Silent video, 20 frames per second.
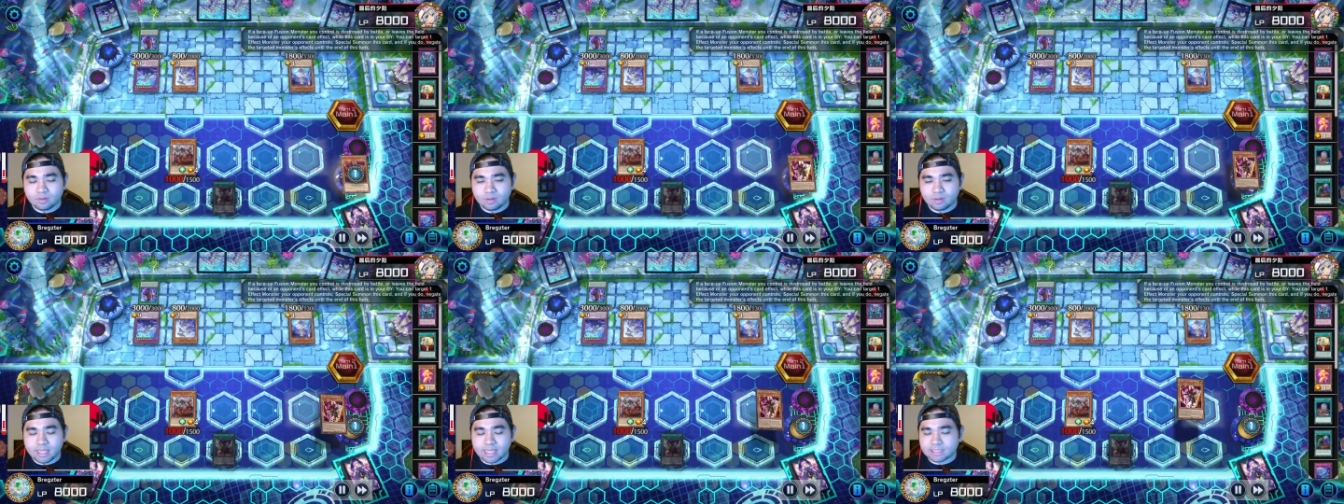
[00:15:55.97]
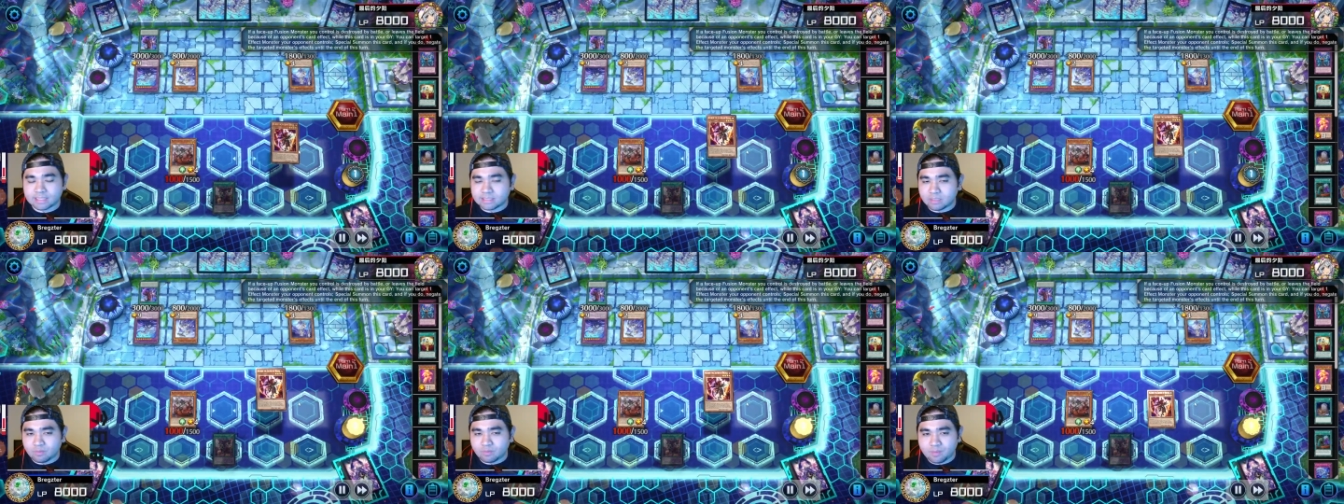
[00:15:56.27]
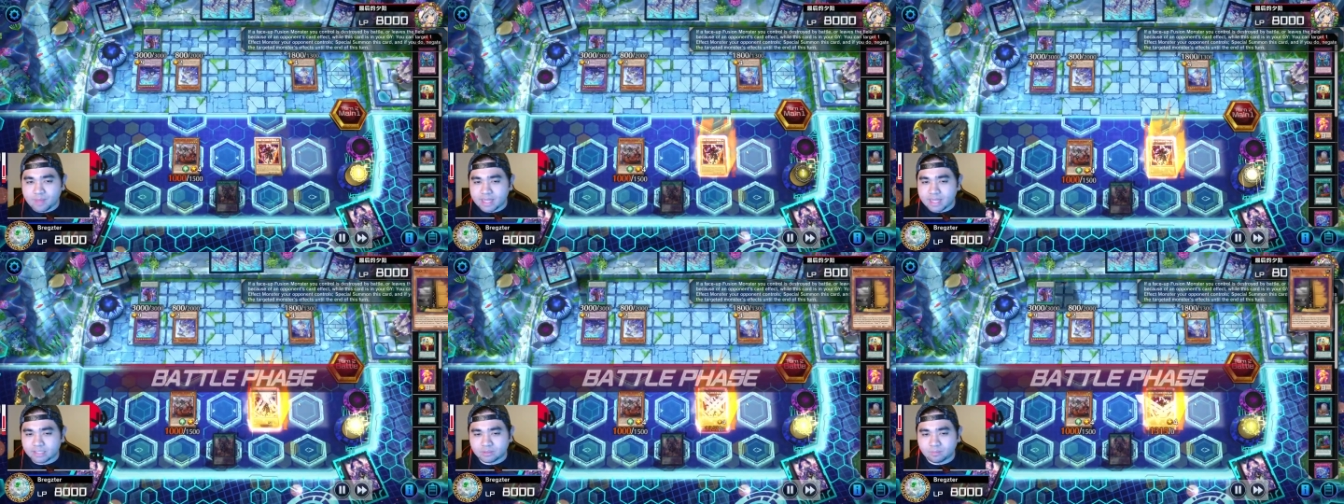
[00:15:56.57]
like I said, we
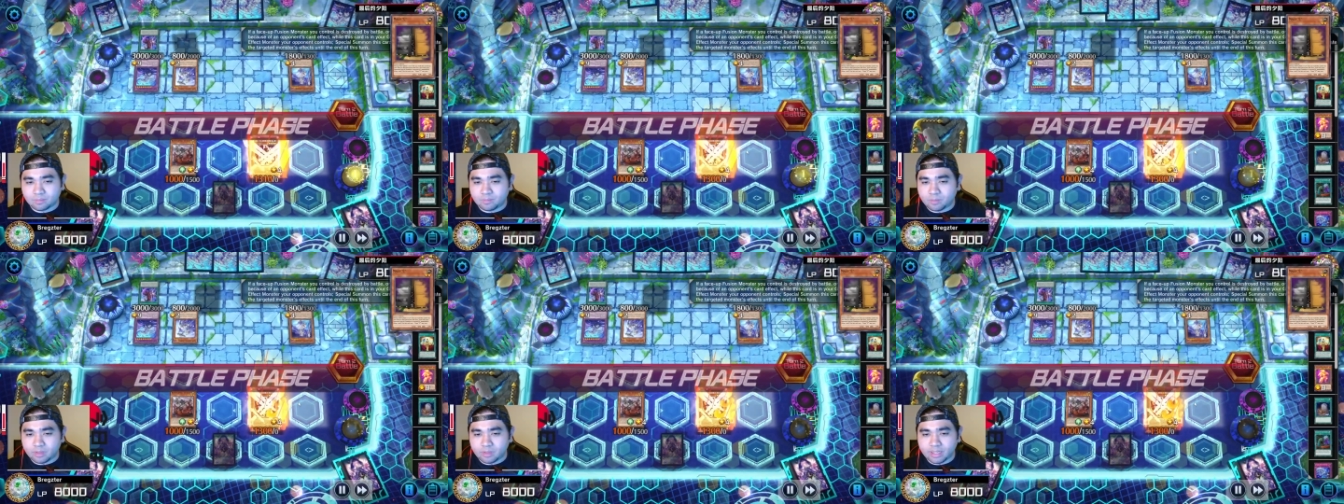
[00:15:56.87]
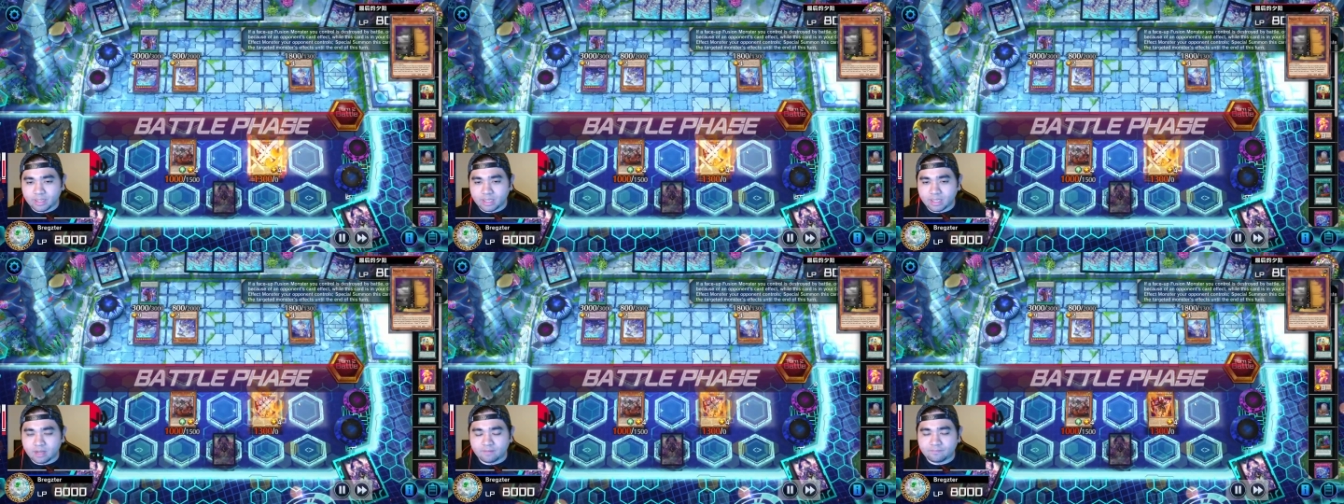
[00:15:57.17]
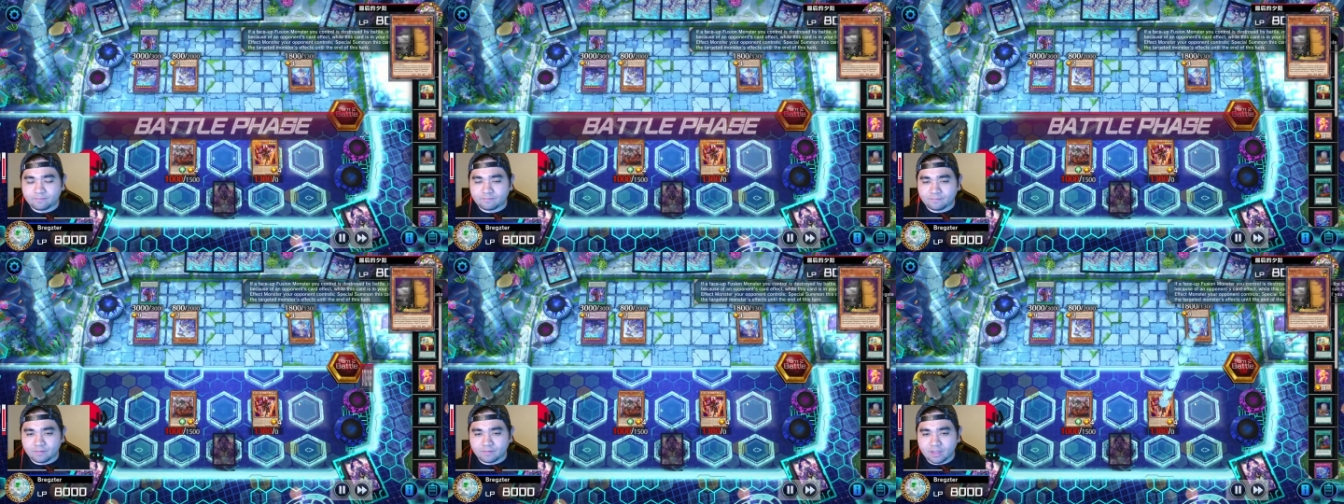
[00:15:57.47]
managed to pull it
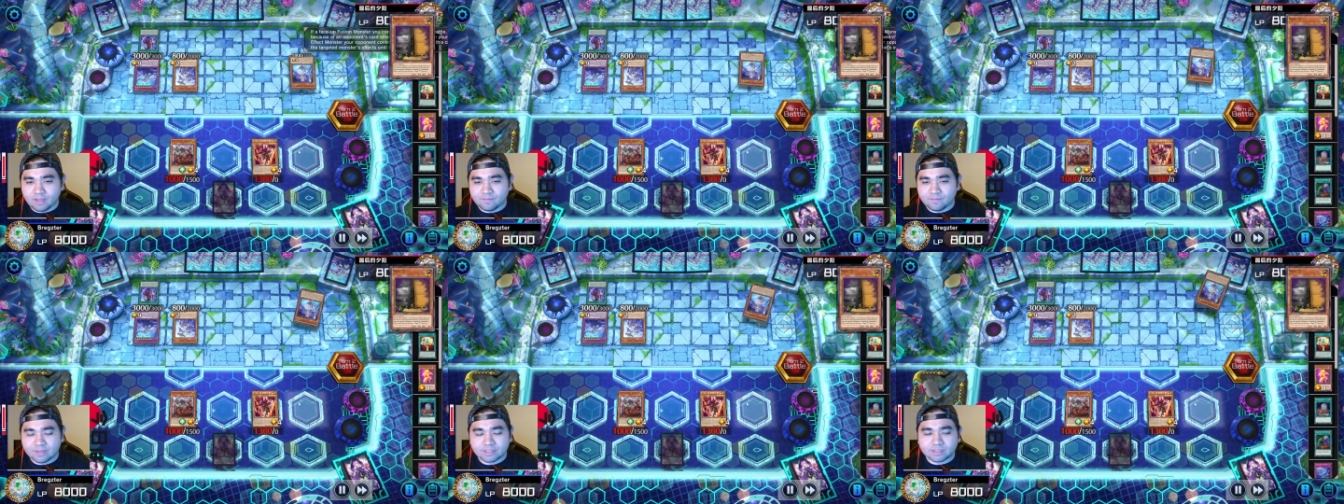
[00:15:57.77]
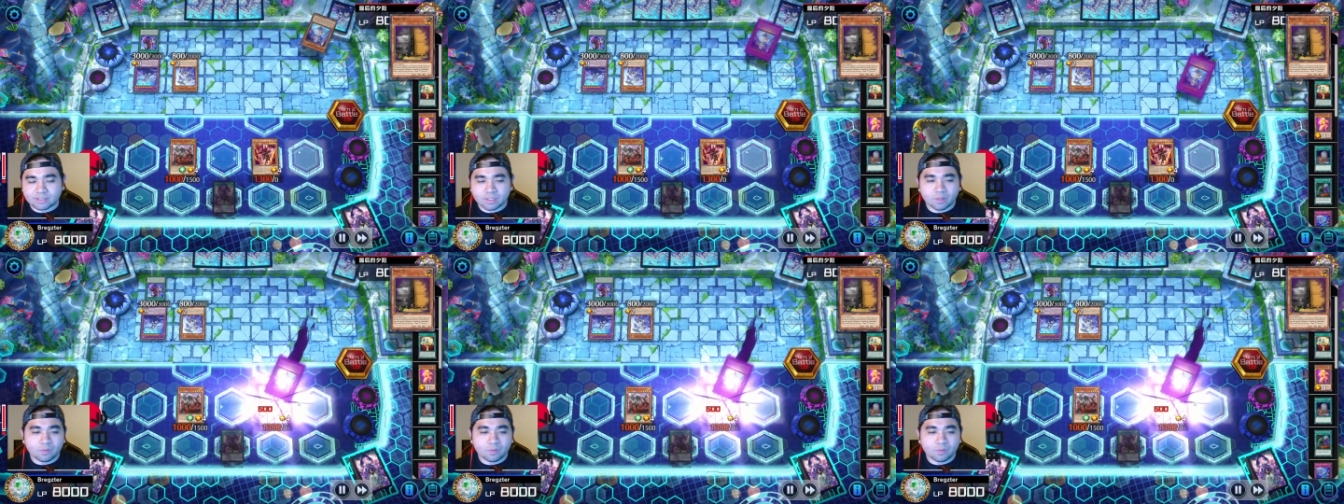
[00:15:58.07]
off even so.